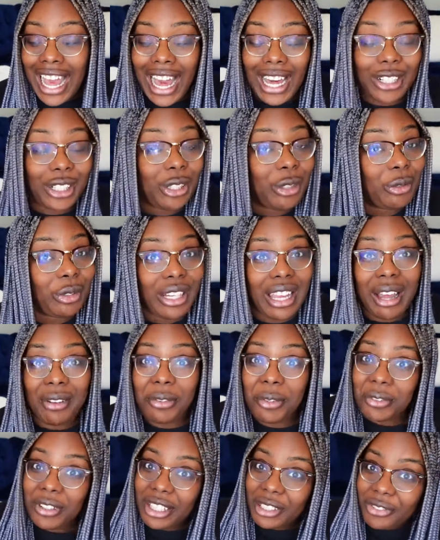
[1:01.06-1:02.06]
how to know when you have
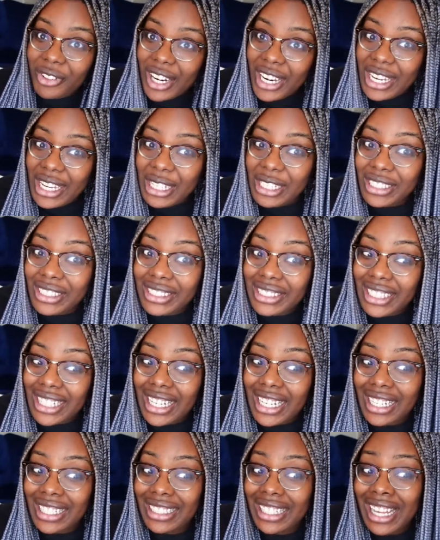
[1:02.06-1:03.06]
a fake friend,
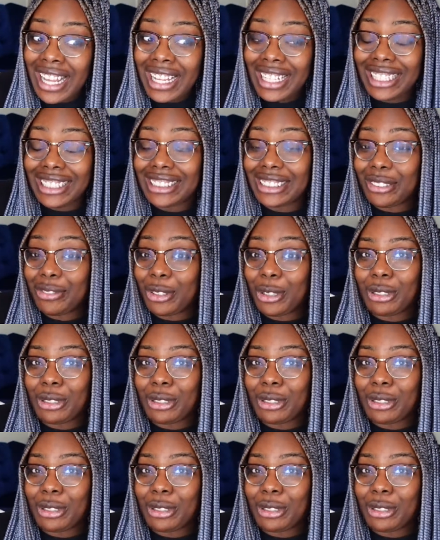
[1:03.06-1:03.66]
because of